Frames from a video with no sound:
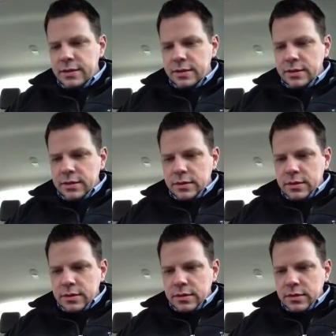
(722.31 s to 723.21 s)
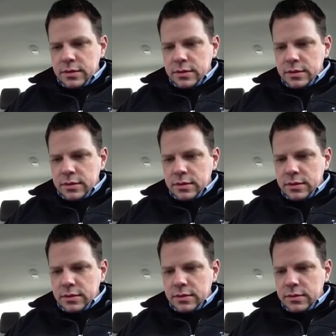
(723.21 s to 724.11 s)

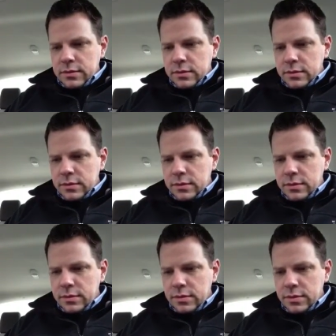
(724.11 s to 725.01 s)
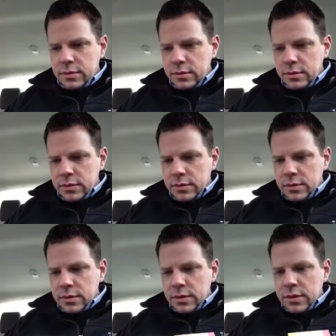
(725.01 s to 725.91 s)
So,
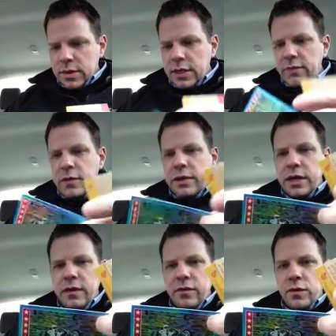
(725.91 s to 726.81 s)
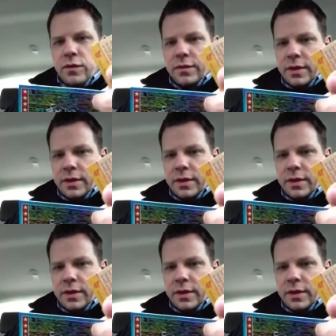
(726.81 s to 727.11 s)
uh, Evel Knievel.